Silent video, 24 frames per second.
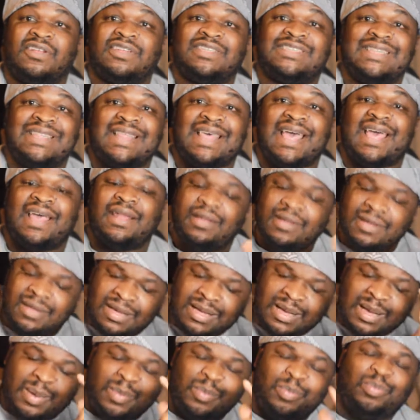into that,
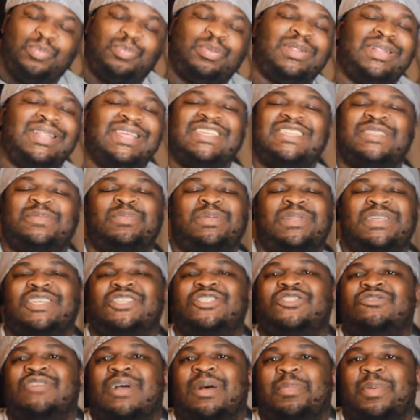please
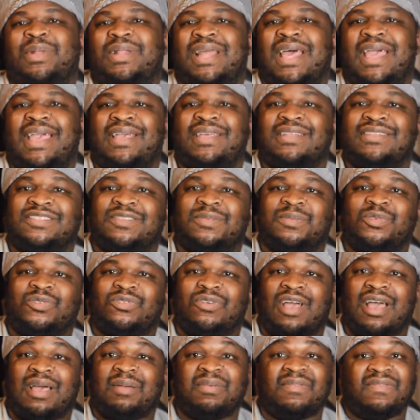drop a like and
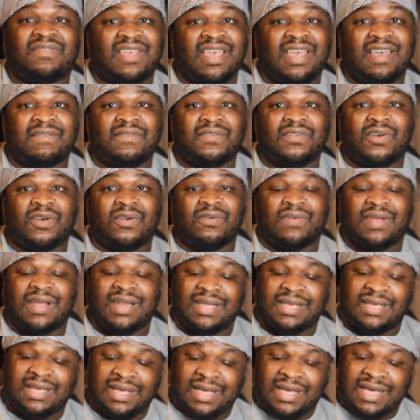subscribe if you haven't
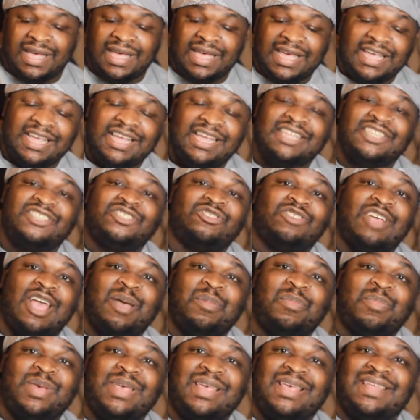already.
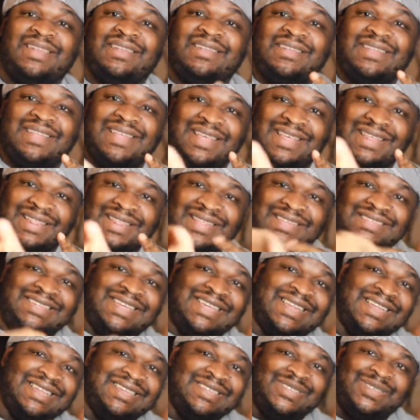Strap in. Let's
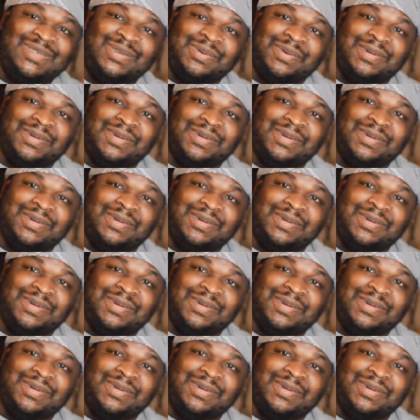get into